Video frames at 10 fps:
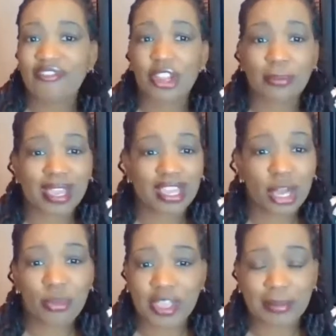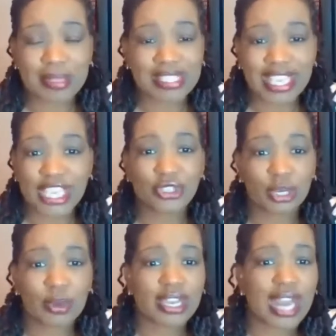follow back up with them and say,
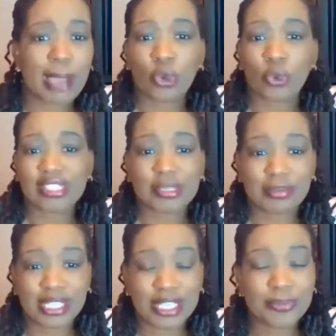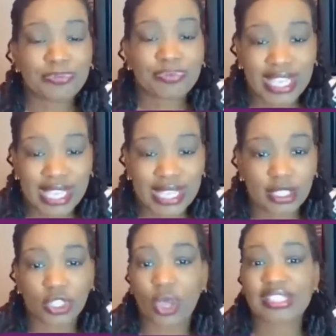you know what, I'm going to be
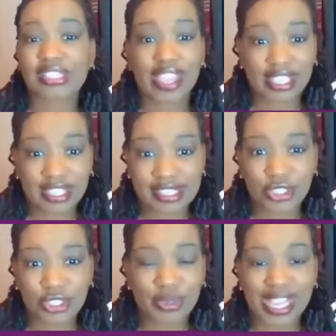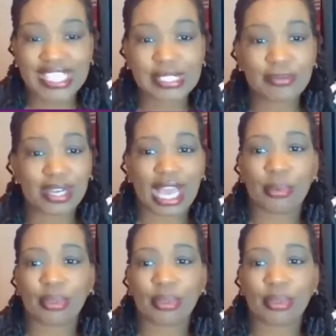in Las Vegas, next month.